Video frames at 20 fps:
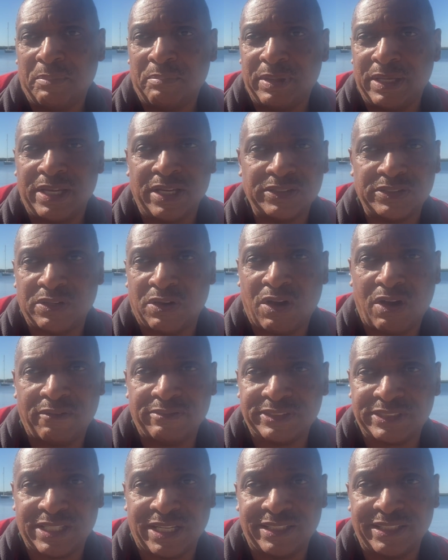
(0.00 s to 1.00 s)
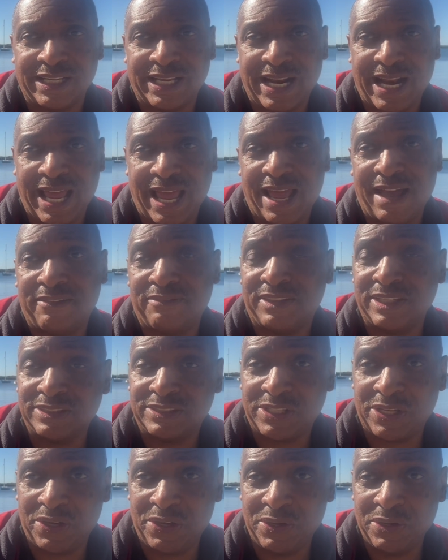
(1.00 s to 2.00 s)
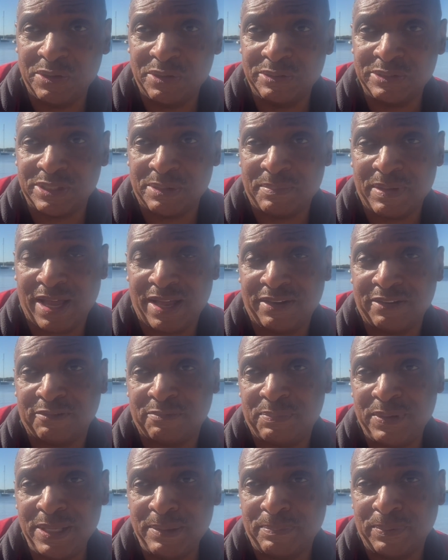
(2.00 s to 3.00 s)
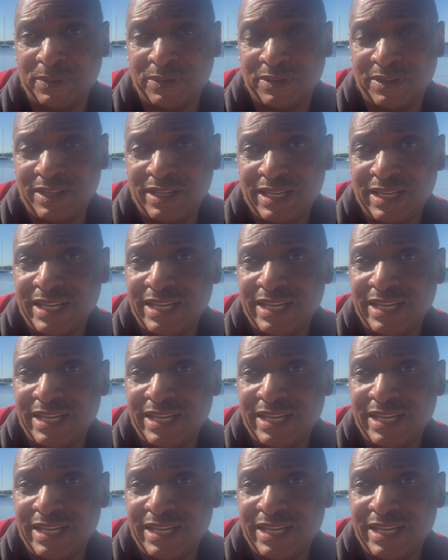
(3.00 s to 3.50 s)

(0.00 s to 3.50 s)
because you're all of a sudden going to have this huge amount of people